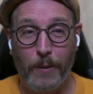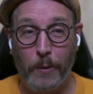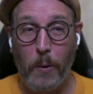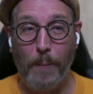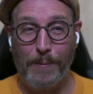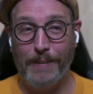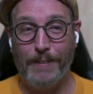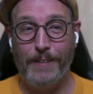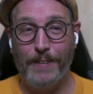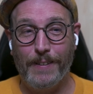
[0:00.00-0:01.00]

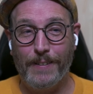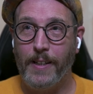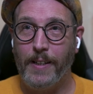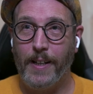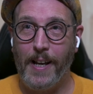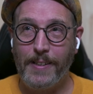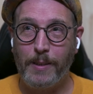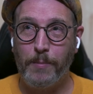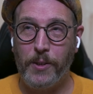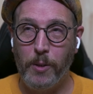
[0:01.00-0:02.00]
corporate. It has
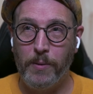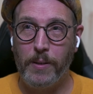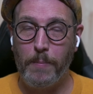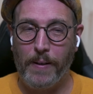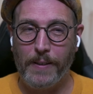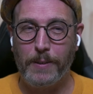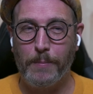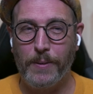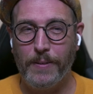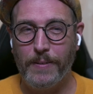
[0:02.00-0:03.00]
to be humanly
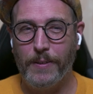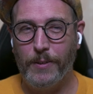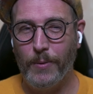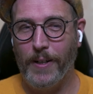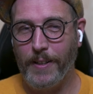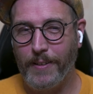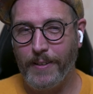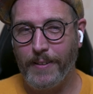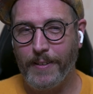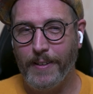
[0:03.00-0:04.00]
possible to do
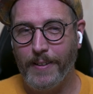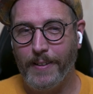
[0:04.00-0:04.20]
anything.